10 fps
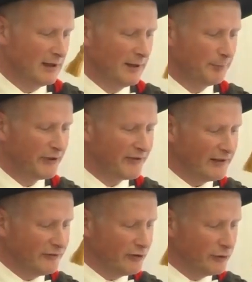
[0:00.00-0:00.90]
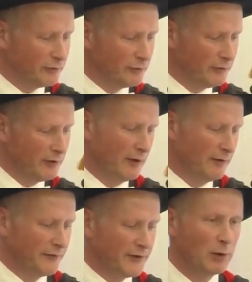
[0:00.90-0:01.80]
I present to you
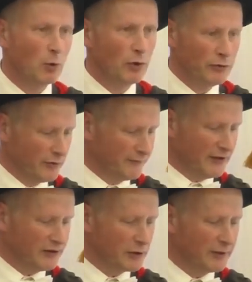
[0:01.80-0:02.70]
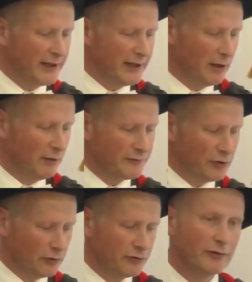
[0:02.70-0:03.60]
for the award of the degree of
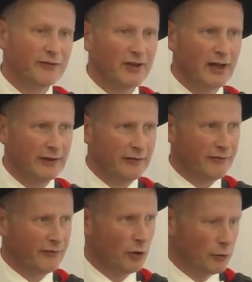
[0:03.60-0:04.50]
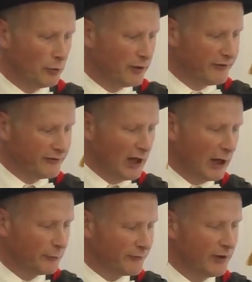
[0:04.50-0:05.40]
Doctor of Science honoris
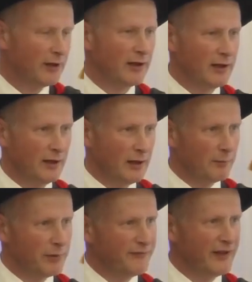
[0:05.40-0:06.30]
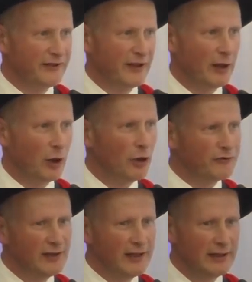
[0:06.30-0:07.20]
causa, Professor
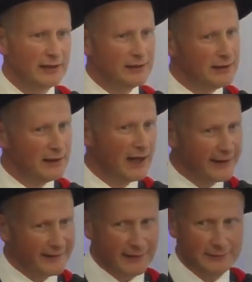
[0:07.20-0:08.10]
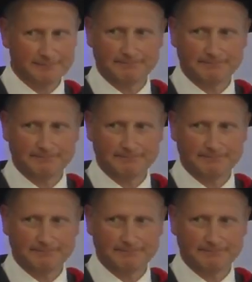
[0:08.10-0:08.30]
Ottoline Leyser.